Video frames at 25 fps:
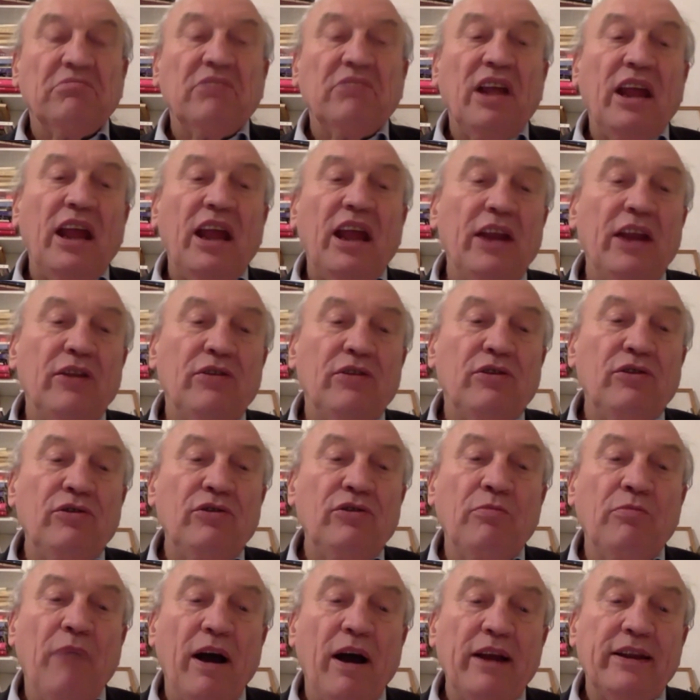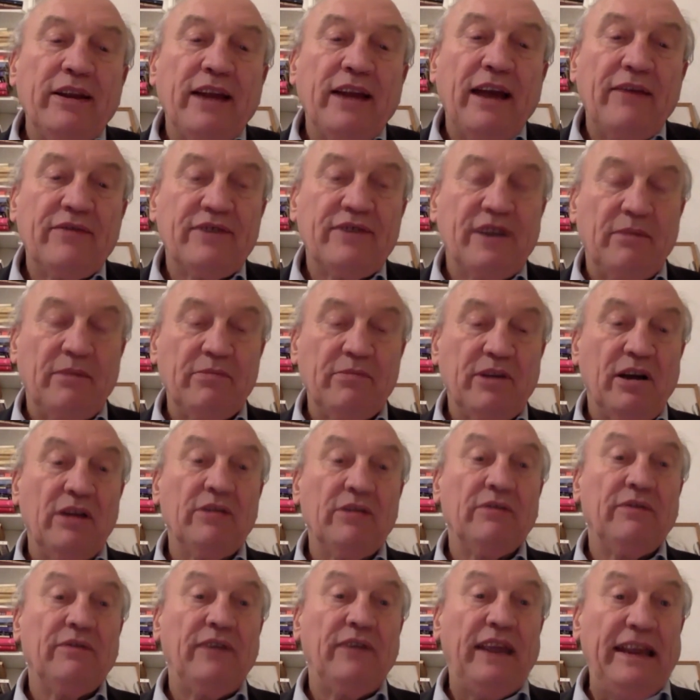it, you might have some kind of
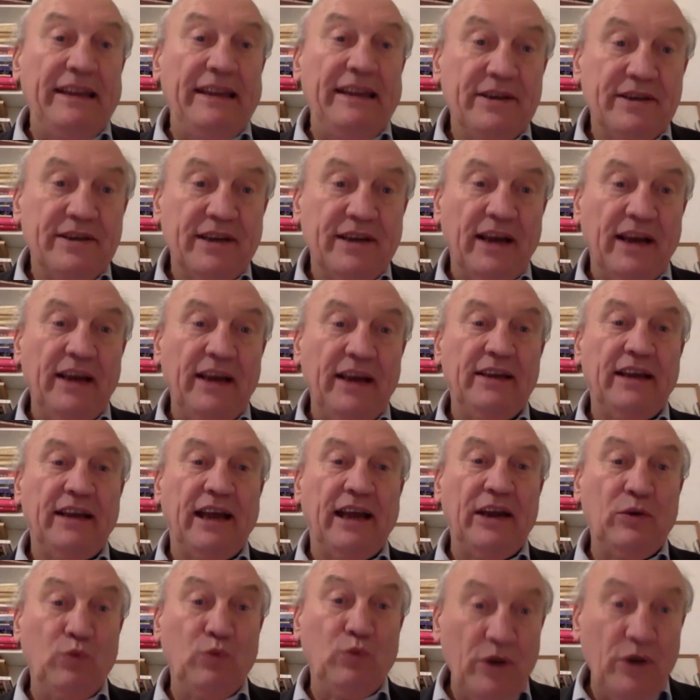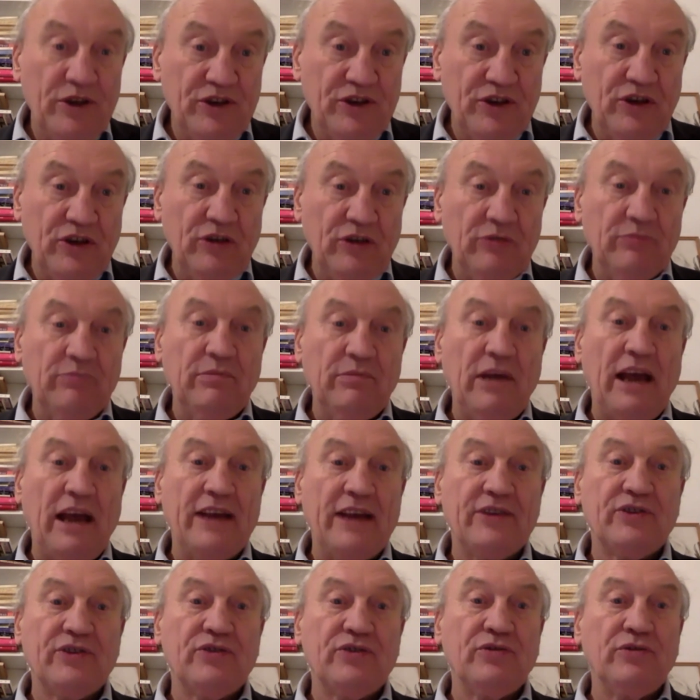insight and wisdom as
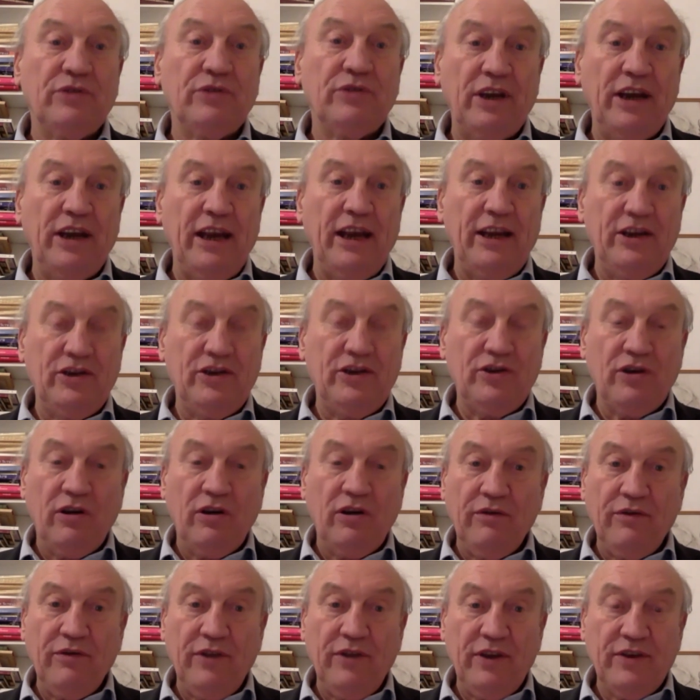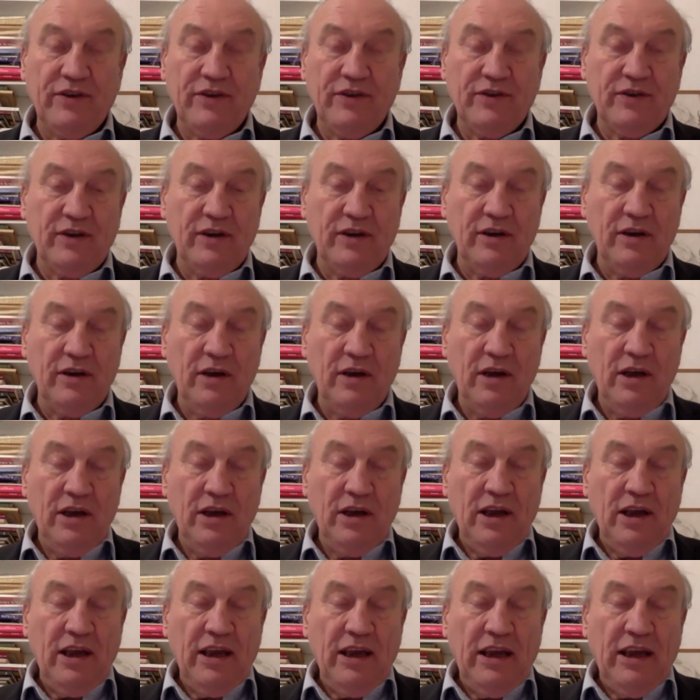to the nature of this uh,
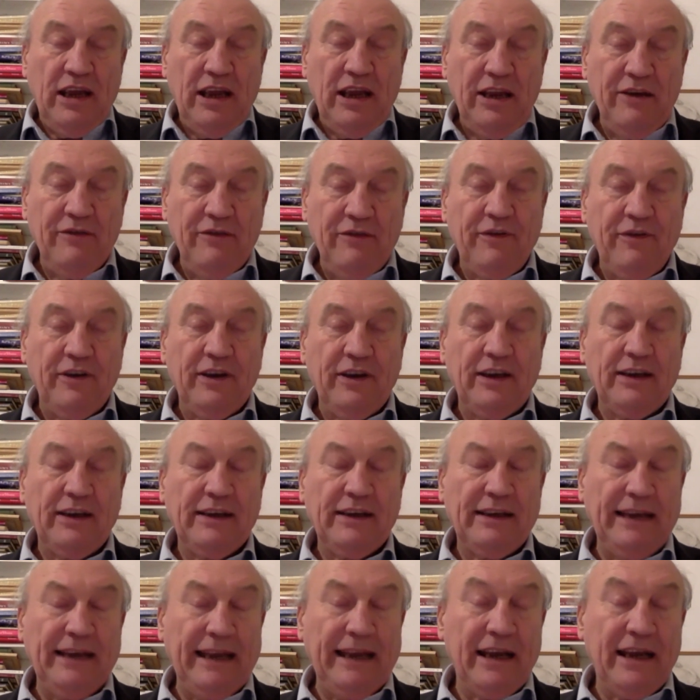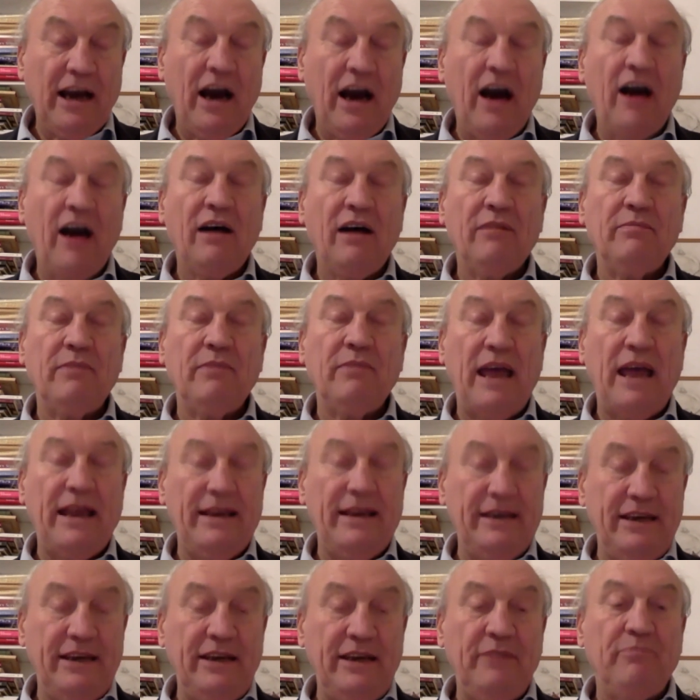infinitely calm and
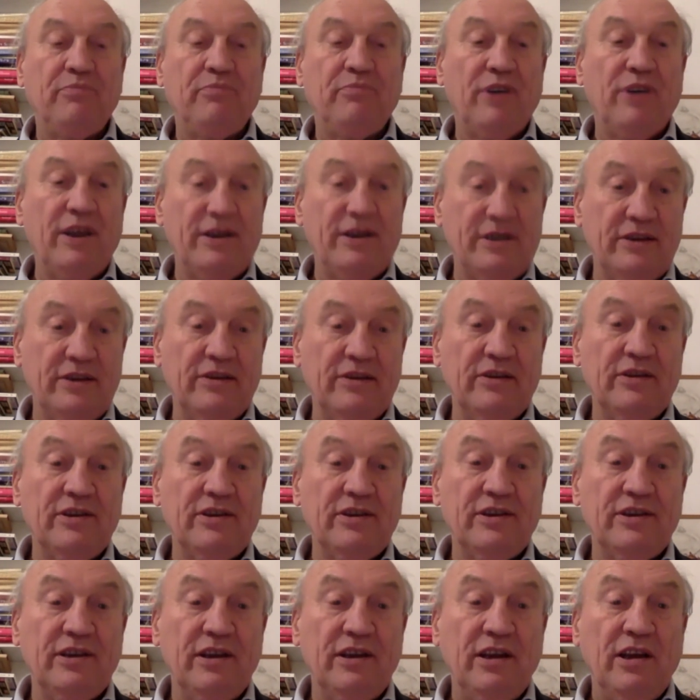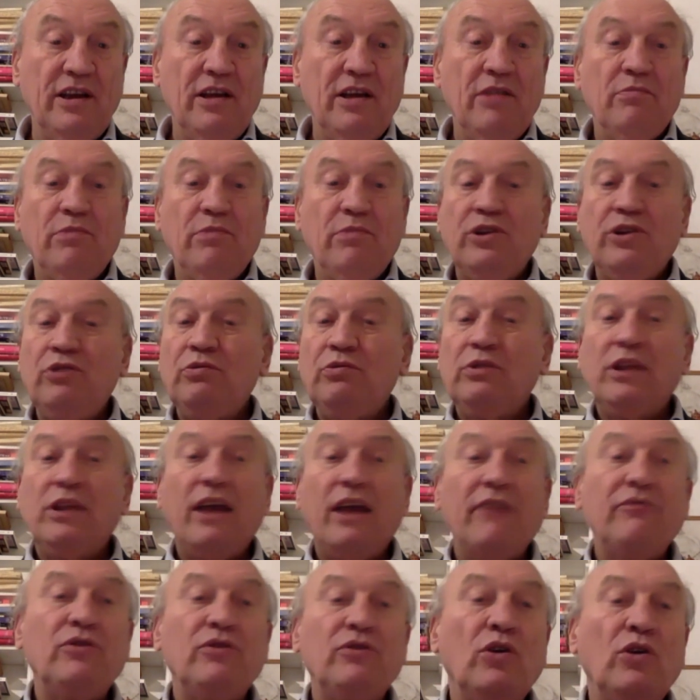deep presence, but you would have
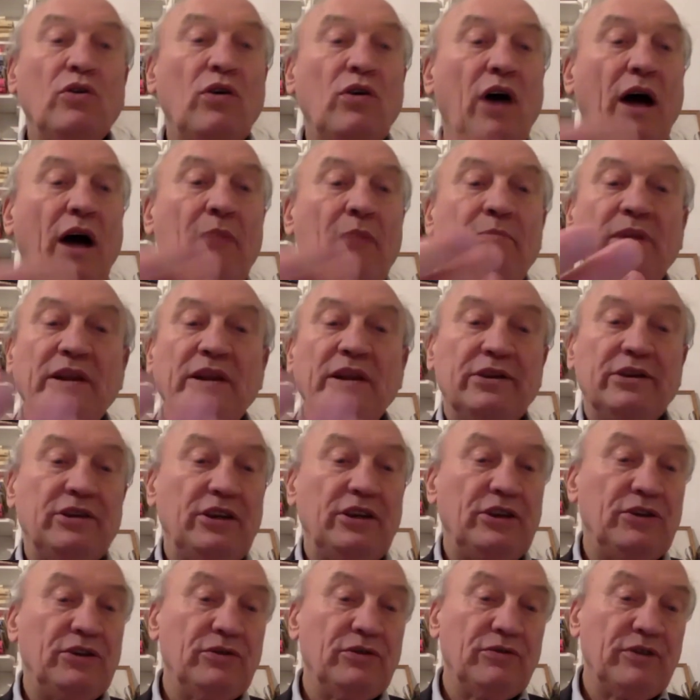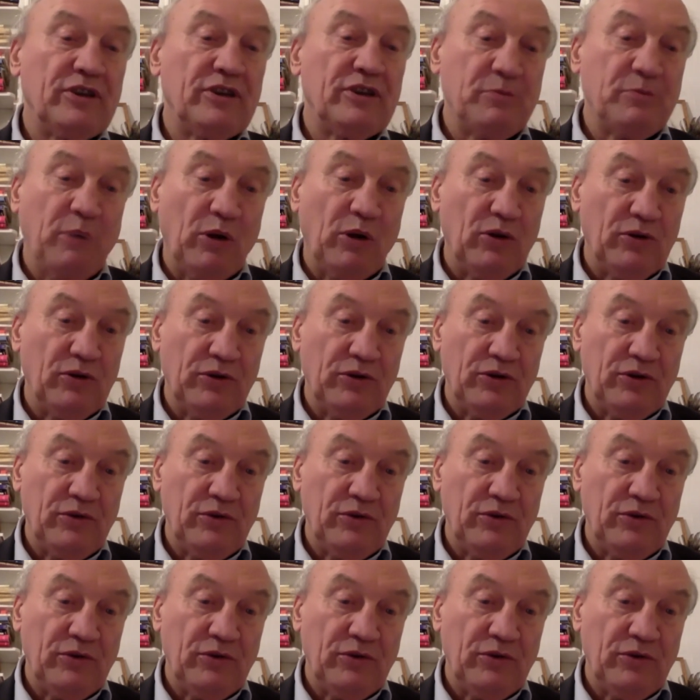no ability to respond